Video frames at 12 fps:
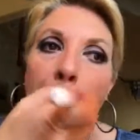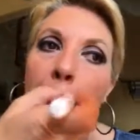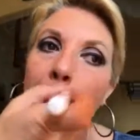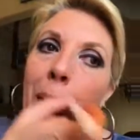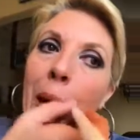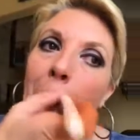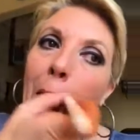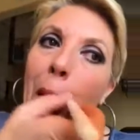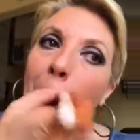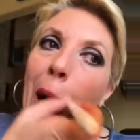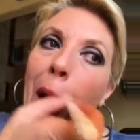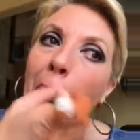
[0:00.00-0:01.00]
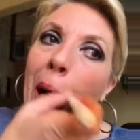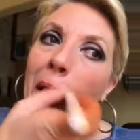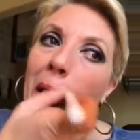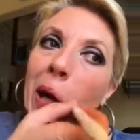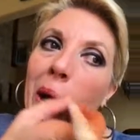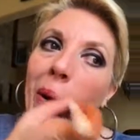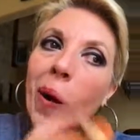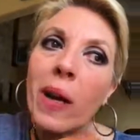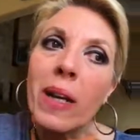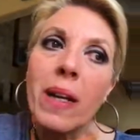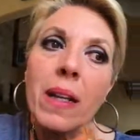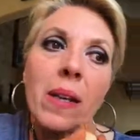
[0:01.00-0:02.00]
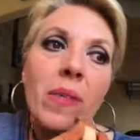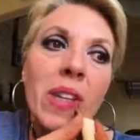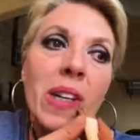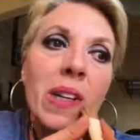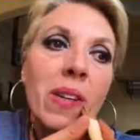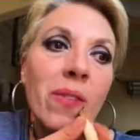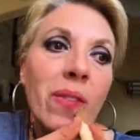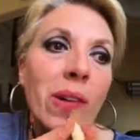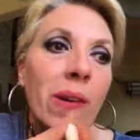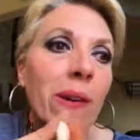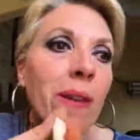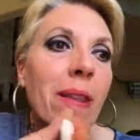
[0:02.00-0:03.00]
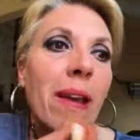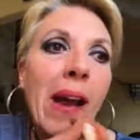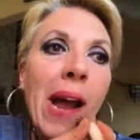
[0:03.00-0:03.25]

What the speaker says: and make sure your edges around your lips are smooth.